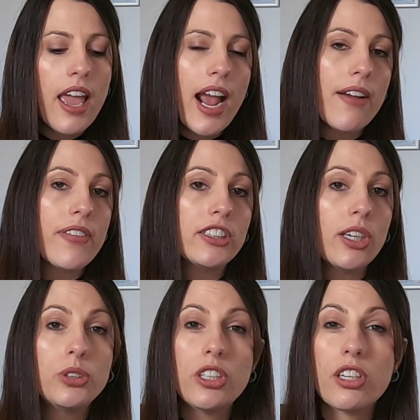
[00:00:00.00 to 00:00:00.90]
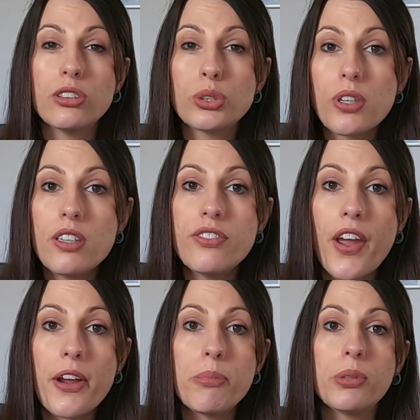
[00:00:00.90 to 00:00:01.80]
Have they told you the control
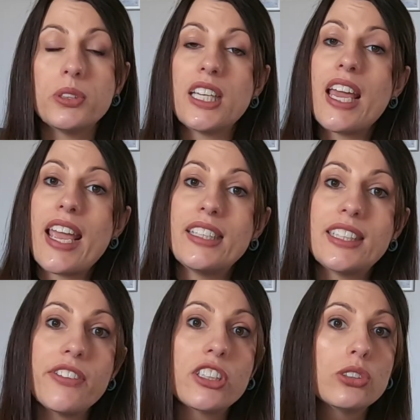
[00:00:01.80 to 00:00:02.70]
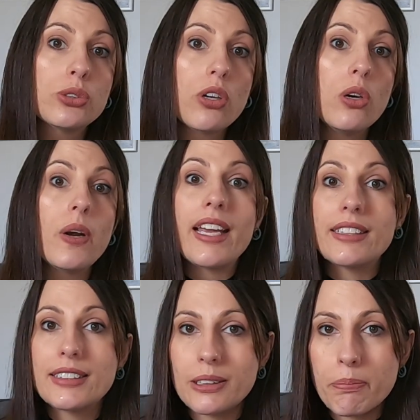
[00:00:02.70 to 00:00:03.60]
variables? Is there a control
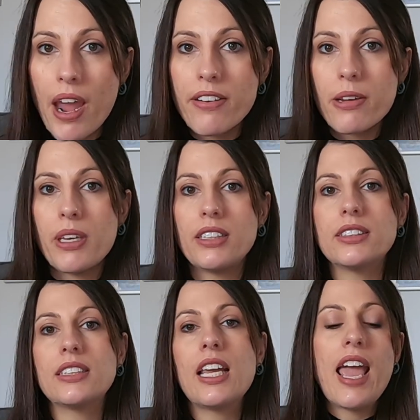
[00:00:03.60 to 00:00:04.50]
experiment?